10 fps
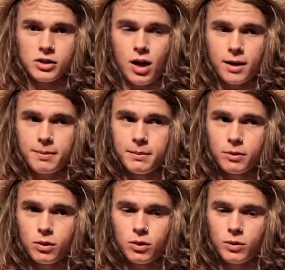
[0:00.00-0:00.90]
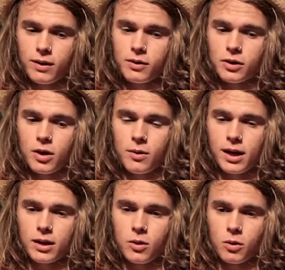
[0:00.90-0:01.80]
a lot of people, whenever they're
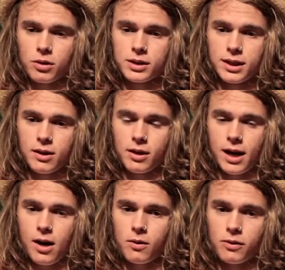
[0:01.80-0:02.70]
going at a quarter to air it out,